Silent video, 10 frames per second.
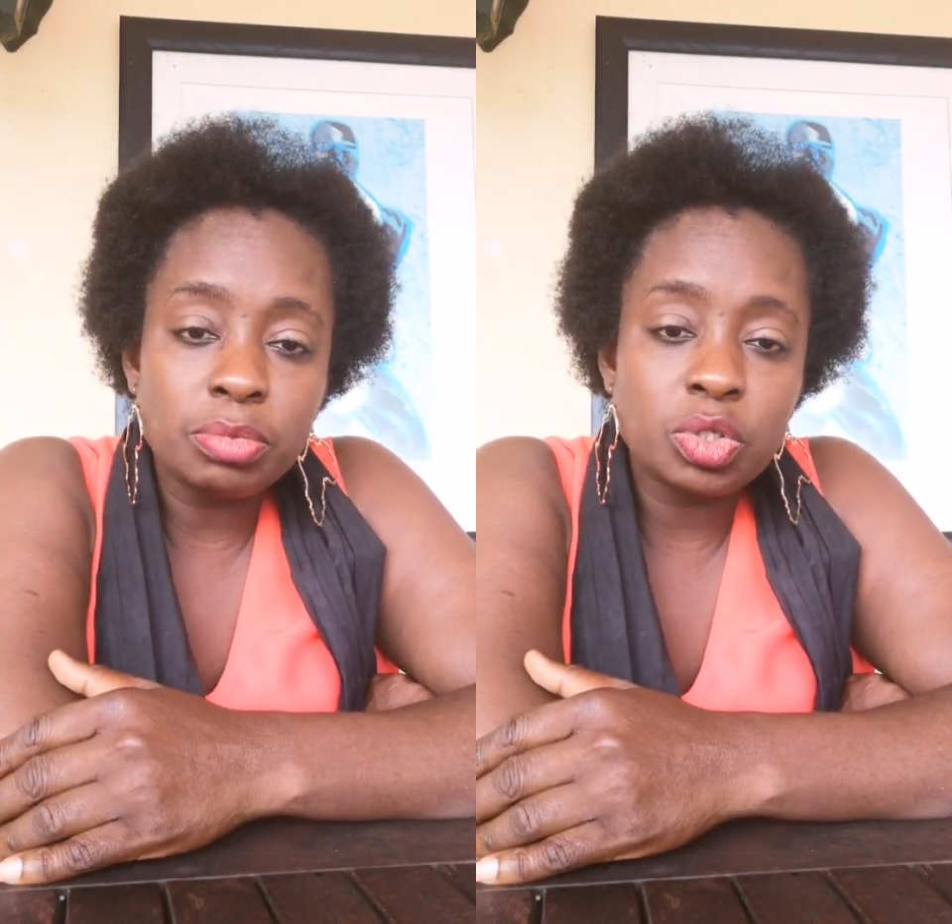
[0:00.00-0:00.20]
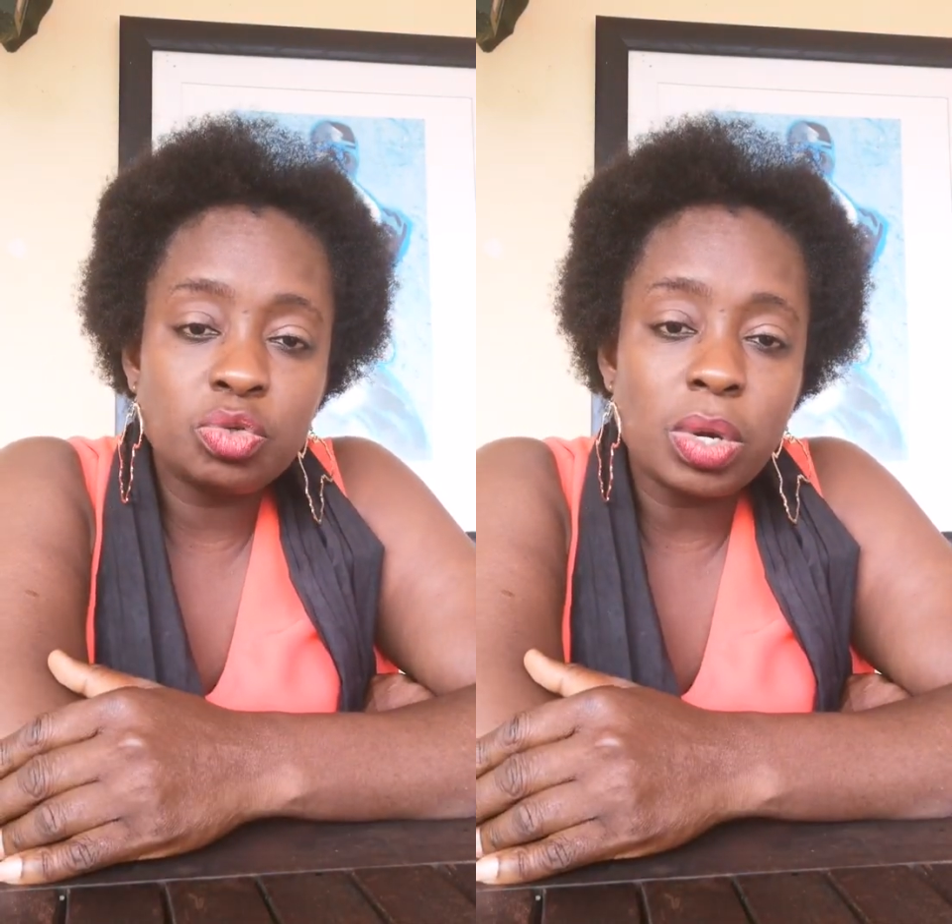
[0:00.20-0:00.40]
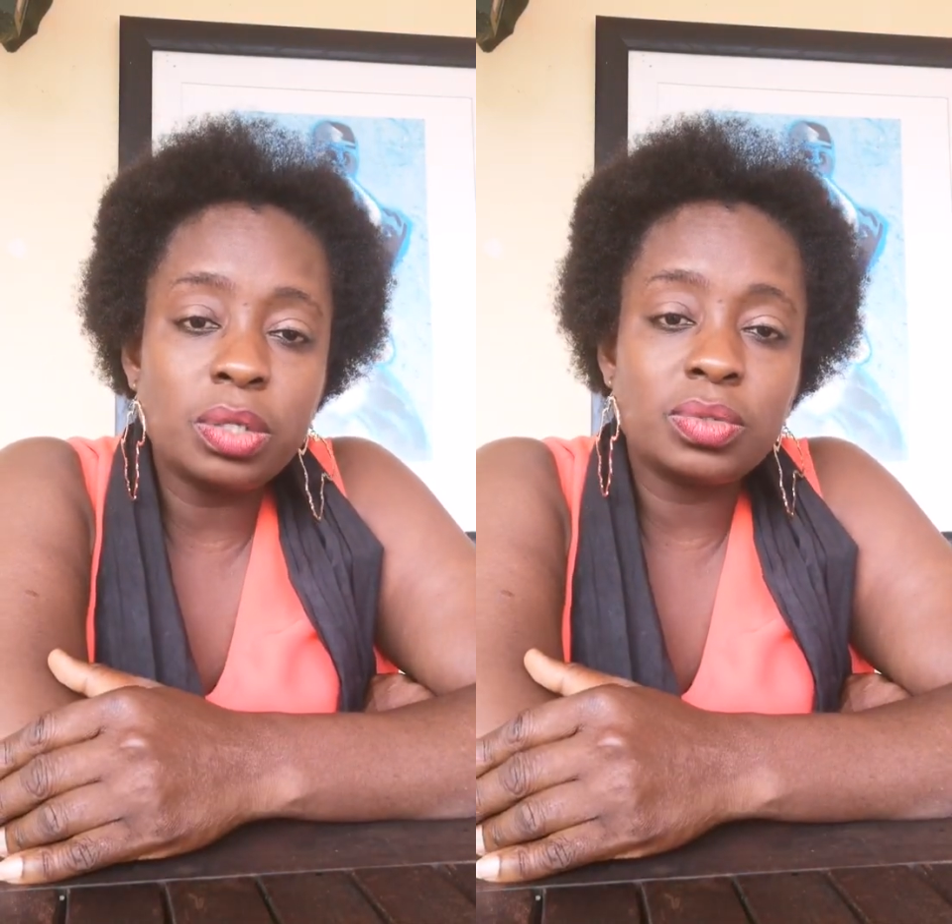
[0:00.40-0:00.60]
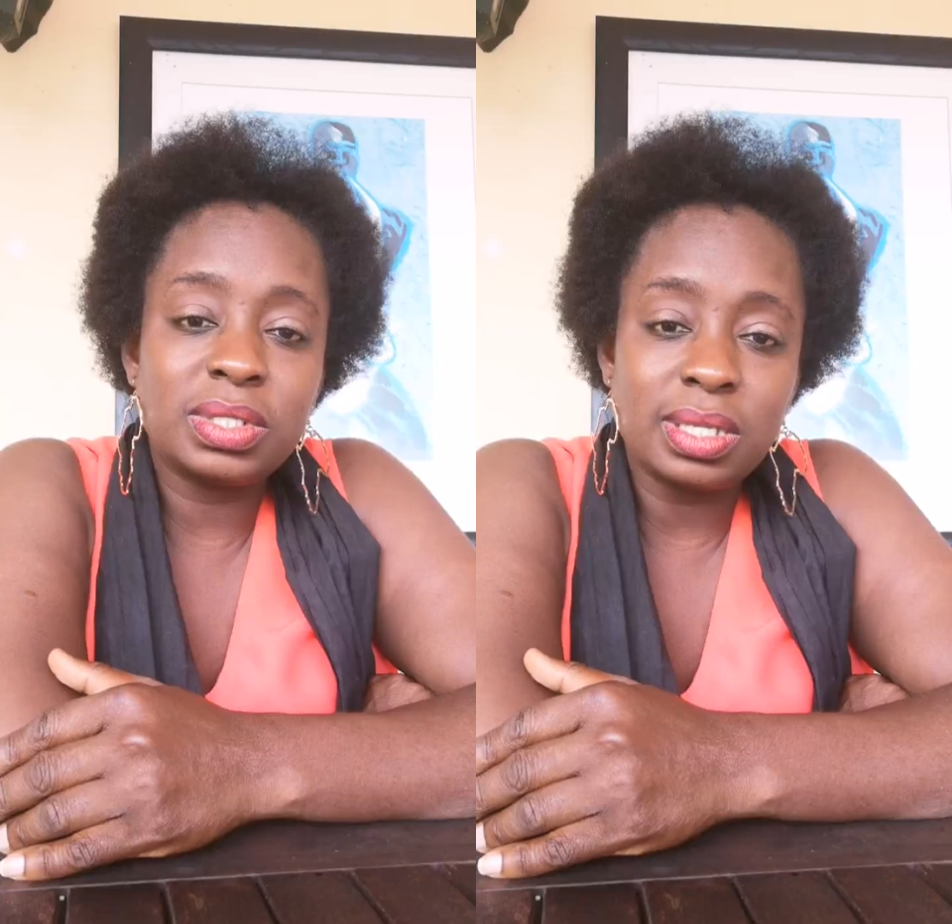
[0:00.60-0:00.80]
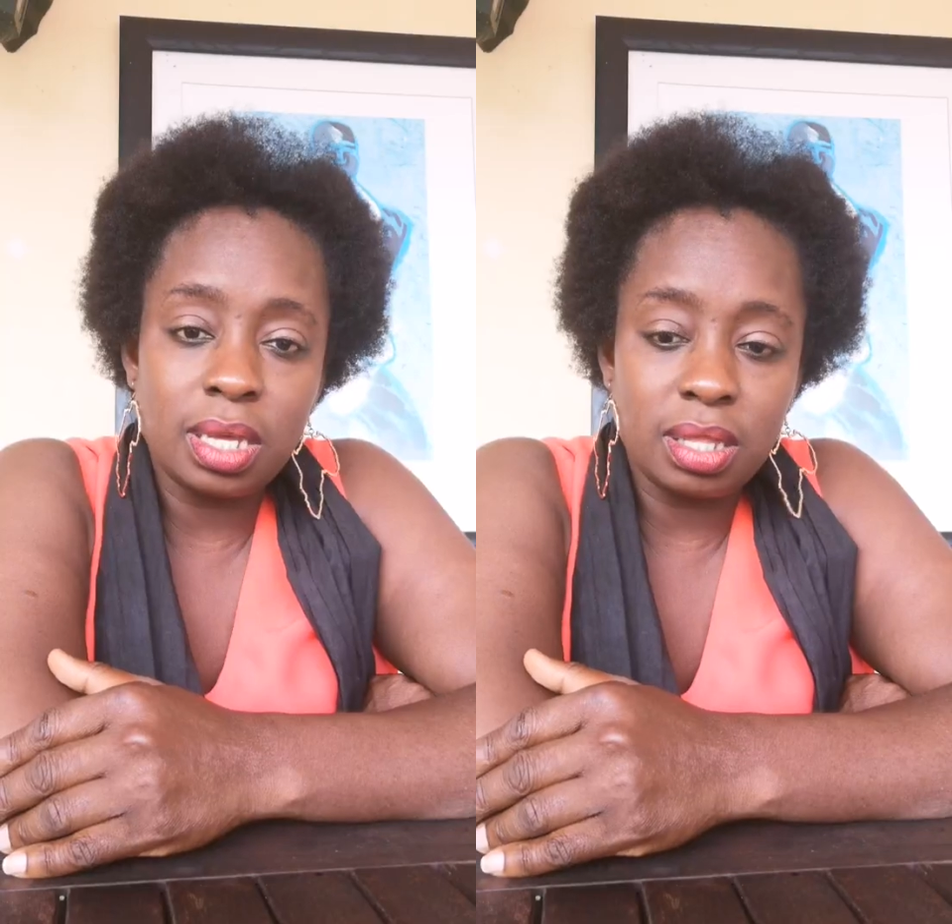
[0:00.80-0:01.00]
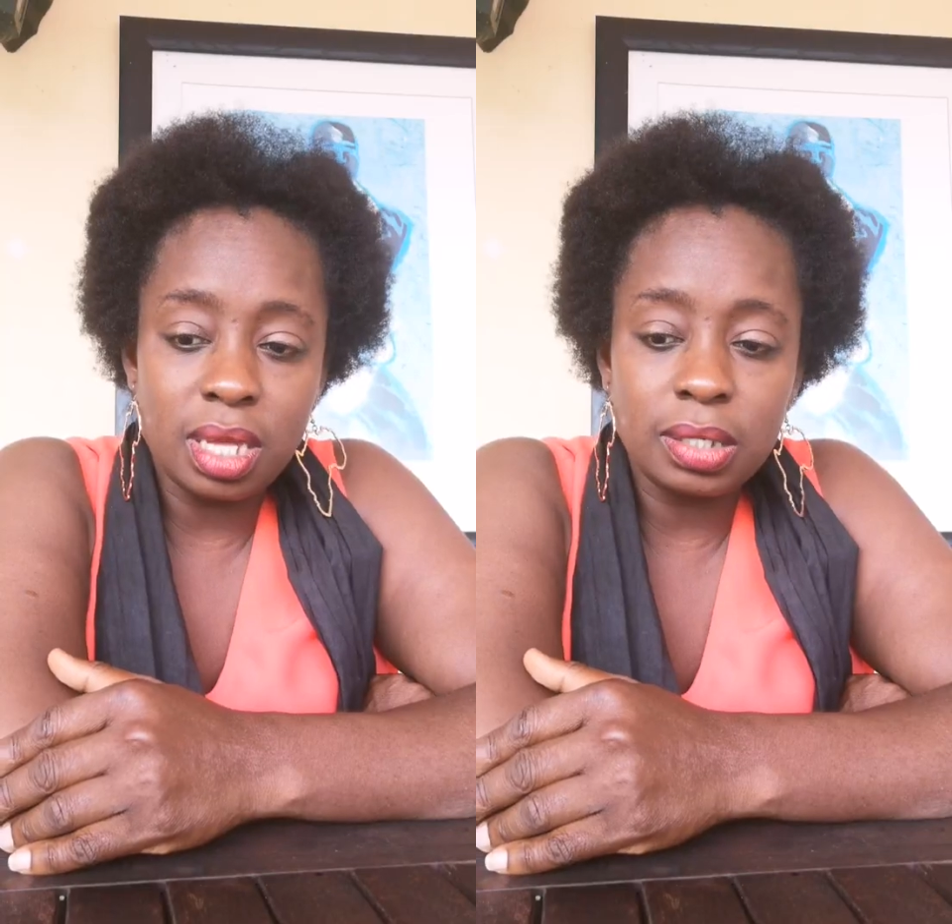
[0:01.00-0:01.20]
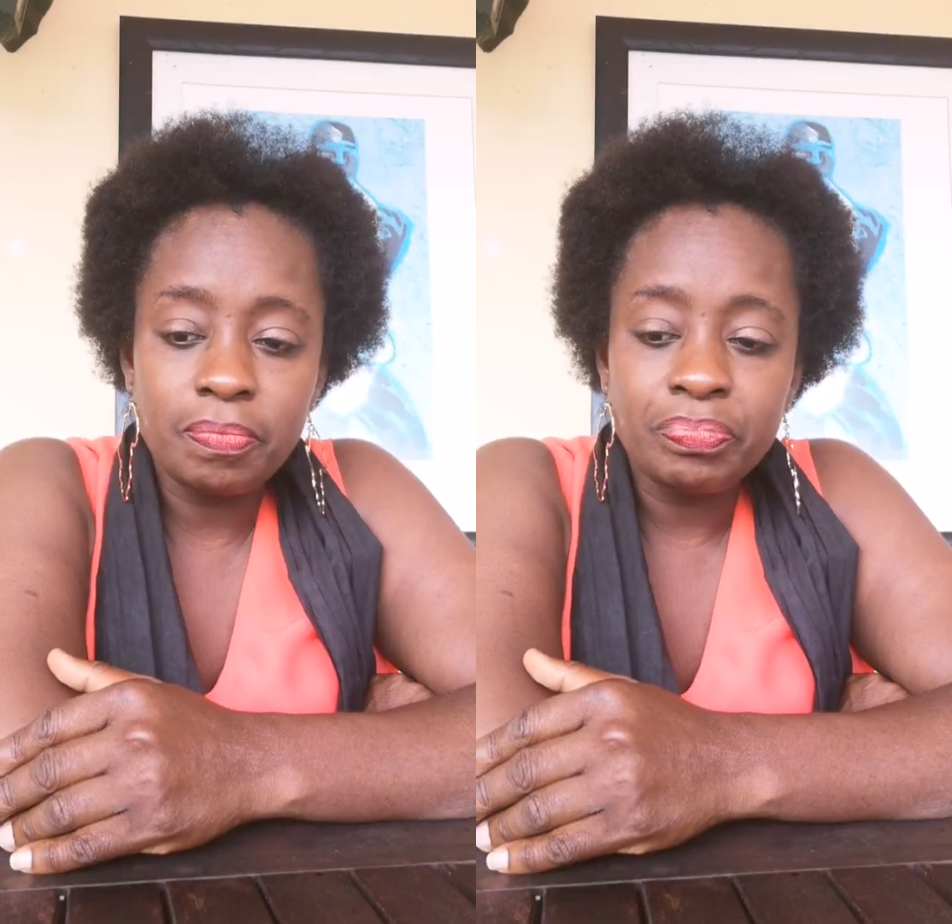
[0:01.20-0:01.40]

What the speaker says: just trying to say that